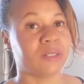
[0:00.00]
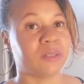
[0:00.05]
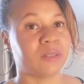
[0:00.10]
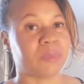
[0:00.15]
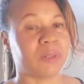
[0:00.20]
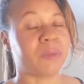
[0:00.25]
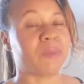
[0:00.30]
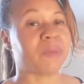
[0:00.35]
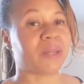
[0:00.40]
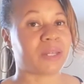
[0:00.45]

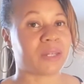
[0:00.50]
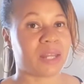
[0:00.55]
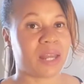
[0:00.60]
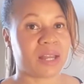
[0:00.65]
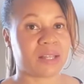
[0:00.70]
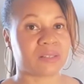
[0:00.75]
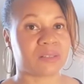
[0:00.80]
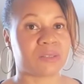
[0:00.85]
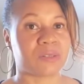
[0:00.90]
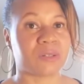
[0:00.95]
But a man
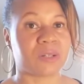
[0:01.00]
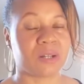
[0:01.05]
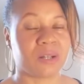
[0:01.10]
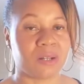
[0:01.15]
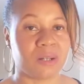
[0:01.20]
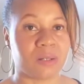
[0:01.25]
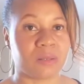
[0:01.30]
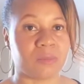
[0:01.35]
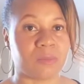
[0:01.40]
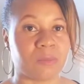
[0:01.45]
has to
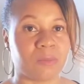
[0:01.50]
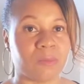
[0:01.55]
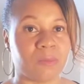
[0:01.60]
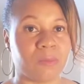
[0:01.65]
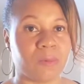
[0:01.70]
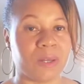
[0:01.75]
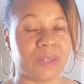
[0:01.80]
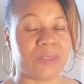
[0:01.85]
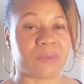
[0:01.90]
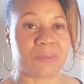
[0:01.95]
come
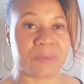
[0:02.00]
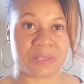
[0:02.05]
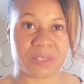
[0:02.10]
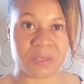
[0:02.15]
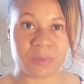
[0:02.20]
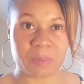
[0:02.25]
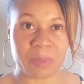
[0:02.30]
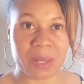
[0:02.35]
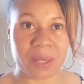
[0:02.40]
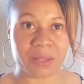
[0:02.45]
with
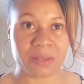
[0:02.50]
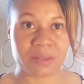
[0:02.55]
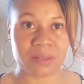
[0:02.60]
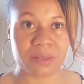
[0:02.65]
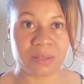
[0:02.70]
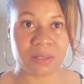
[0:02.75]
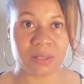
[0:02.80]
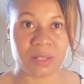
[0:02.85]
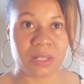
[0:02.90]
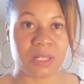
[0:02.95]

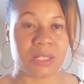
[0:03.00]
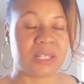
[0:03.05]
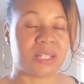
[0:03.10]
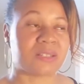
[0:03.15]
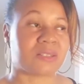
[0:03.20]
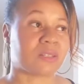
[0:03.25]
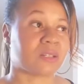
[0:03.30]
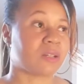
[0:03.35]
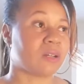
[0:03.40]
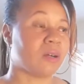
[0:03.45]
respect. He
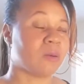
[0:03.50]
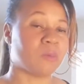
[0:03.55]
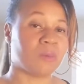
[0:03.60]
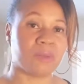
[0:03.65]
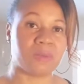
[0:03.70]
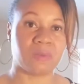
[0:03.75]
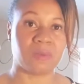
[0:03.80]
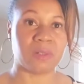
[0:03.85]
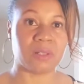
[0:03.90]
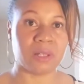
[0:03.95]
has to come
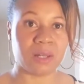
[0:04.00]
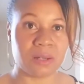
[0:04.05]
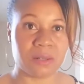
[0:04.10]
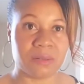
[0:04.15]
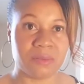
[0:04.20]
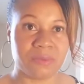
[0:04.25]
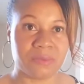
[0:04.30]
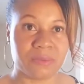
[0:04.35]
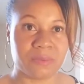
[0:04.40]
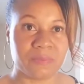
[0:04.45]
with
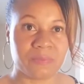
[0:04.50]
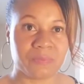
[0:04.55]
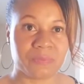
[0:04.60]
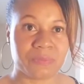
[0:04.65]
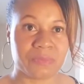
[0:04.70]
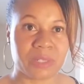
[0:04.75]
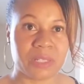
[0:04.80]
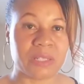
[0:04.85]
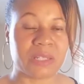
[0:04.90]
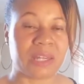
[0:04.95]
love.
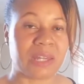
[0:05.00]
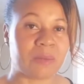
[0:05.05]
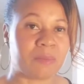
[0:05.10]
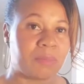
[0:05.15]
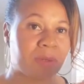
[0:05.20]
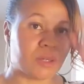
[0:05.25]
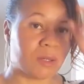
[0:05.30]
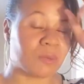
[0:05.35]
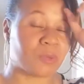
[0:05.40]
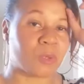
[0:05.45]
He
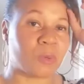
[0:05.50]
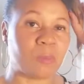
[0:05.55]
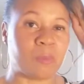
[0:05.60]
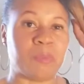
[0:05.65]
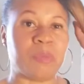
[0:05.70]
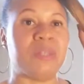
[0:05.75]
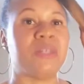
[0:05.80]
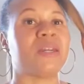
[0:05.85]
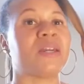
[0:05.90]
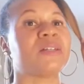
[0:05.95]
can't be on no
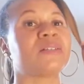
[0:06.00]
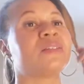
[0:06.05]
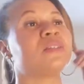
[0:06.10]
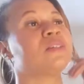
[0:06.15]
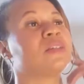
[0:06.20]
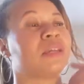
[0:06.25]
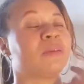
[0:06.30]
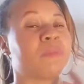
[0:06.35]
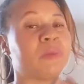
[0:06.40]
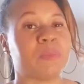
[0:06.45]
BS.
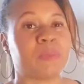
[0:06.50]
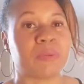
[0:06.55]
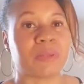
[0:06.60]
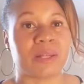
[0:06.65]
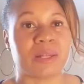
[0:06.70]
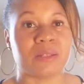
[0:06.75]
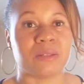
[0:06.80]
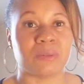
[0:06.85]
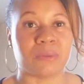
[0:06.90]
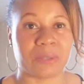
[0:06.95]
He can't be
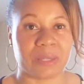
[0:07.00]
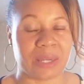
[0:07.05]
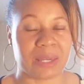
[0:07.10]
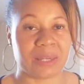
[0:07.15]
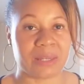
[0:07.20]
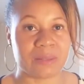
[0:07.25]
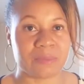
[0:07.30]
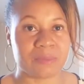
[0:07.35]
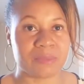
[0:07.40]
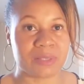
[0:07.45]
playing no
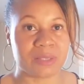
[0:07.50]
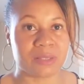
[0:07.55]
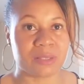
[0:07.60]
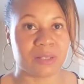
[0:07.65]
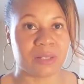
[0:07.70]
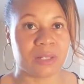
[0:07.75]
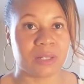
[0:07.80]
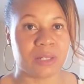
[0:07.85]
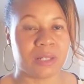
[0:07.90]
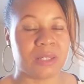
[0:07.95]
games.
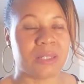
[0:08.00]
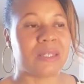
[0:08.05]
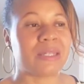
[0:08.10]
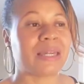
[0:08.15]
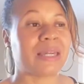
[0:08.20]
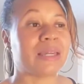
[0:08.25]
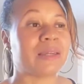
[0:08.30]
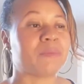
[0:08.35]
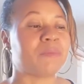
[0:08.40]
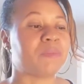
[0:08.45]
He
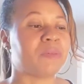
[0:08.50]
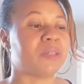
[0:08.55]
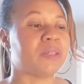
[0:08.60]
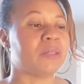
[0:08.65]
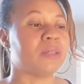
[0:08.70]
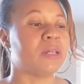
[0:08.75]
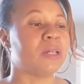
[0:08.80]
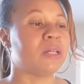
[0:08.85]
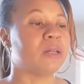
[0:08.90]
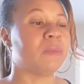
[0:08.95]
can't
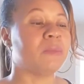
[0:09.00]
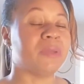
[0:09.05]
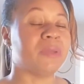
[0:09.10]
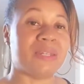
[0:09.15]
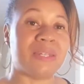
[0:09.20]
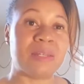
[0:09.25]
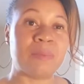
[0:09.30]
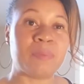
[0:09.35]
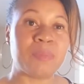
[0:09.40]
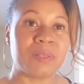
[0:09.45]
be
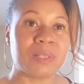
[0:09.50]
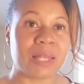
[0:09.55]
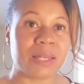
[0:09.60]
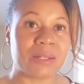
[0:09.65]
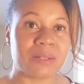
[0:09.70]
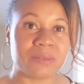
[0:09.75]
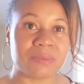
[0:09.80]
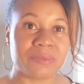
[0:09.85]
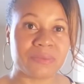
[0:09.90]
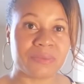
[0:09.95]

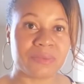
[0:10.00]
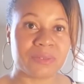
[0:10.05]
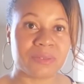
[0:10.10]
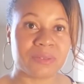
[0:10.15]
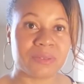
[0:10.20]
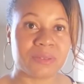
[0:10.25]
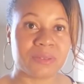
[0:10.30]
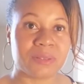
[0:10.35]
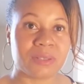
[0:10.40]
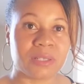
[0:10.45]
manipulative.
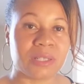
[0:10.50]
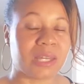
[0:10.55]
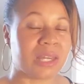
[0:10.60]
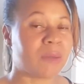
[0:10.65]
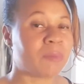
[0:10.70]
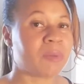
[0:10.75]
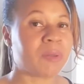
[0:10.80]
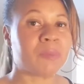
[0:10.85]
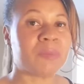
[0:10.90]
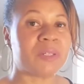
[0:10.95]
He
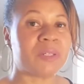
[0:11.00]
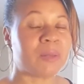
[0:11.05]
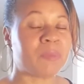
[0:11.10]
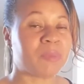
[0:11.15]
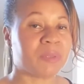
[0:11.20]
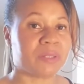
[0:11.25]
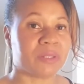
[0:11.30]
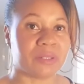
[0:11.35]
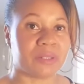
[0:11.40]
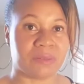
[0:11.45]
can't be
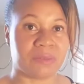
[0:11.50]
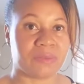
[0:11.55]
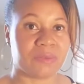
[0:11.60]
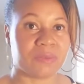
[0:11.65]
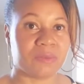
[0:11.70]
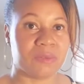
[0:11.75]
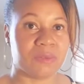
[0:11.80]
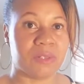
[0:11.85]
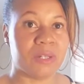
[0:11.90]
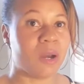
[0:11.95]
manipulative.
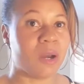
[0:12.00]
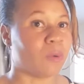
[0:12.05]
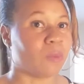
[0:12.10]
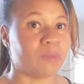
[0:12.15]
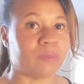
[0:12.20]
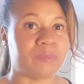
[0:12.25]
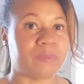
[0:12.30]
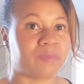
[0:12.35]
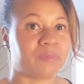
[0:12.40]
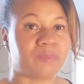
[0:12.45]

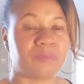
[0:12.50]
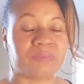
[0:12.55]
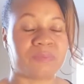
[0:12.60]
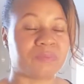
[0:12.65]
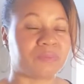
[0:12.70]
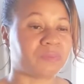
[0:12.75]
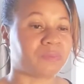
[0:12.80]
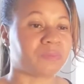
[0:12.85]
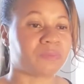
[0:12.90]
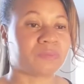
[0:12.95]
No.
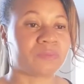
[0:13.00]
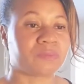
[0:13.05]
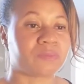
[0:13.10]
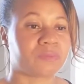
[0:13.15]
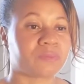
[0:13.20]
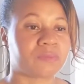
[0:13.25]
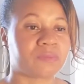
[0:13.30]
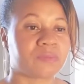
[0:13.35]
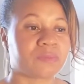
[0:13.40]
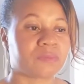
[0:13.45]
Mm-mm.
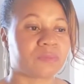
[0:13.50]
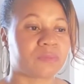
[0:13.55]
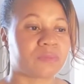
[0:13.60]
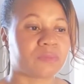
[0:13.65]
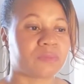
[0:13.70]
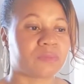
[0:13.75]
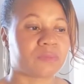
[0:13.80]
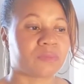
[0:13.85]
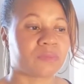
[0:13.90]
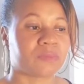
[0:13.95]

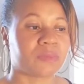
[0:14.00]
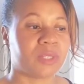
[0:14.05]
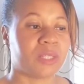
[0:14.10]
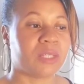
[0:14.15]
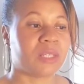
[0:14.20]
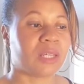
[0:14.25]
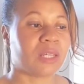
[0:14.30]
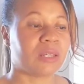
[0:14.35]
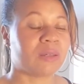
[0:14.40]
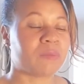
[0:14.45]

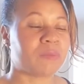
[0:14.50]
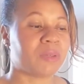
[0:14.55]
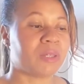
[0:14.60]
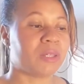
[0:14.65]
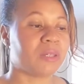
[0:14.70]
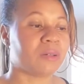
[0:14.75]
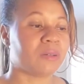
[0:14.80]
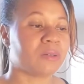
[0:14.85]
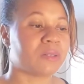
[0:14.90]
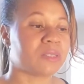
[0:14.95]
He can't
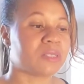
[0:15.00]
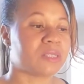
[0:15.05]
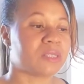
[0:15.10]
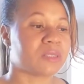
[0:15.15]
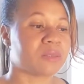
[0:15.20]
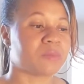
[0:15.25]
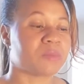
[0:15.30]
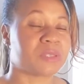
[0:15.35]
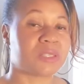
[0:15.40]
be on some